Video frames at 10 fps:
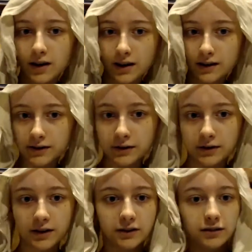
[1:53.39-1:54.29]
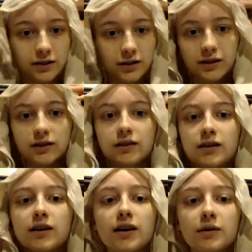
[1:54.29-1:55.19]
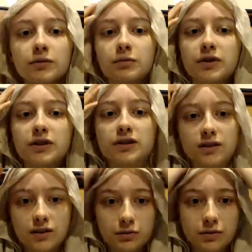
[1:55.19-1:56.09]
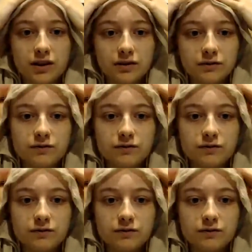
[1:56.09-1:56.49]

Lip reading: And if you are using a mobius like me,